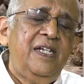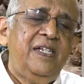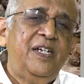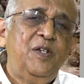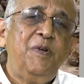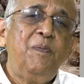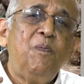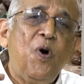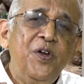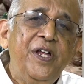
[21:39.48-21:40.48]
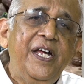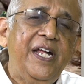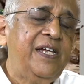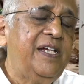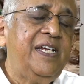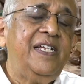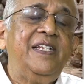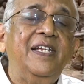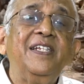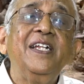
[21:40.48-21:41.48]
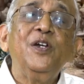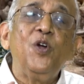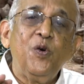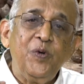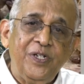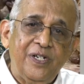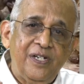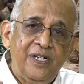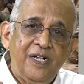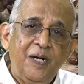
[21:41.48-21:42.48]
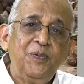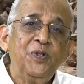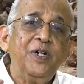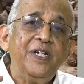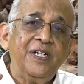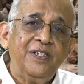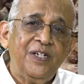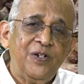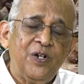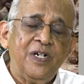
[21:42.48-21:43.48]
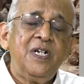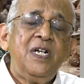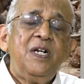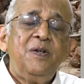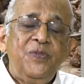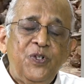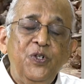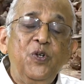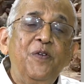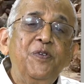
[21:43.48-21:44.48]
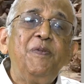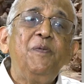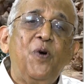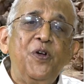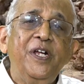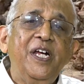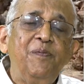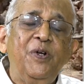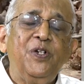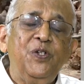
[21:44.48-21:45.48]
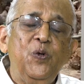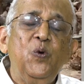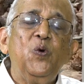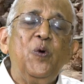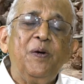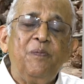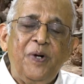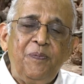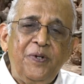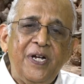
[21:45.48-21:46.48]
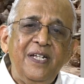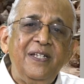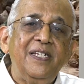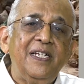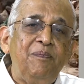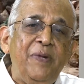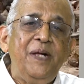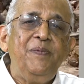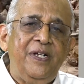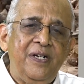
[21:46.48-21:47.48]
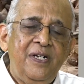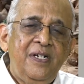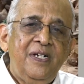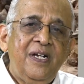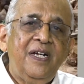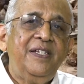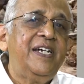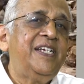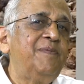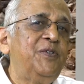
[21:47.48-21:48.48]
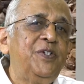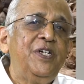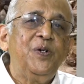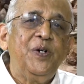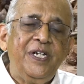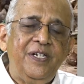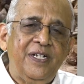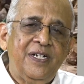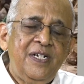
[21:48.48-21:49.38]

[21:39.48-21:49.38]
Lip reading: that to be born again is nothing wrong with it. Absolutely nothing wrong. So you have to be born again because you were baptized as a baby. At that time you didn't know anything.